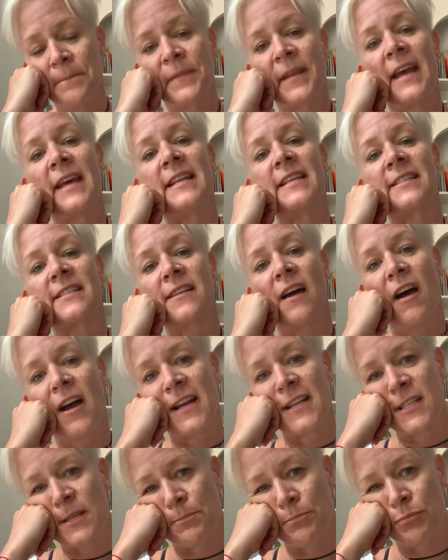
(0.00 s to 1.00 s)
And it's
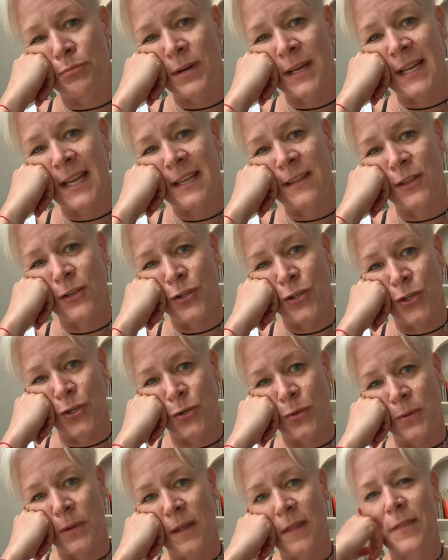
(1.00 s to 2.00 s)
time to bring in the
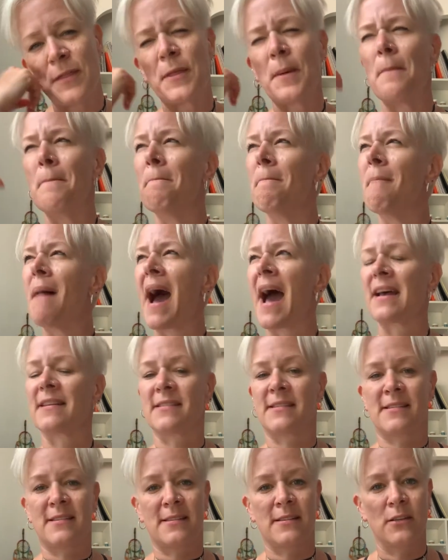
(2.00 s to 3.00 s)
new, the
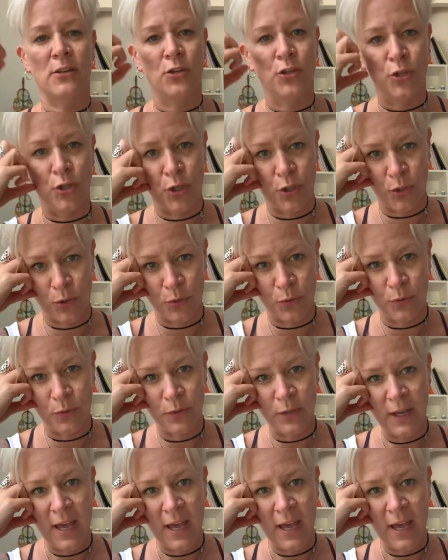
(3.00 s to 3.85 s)
mass new.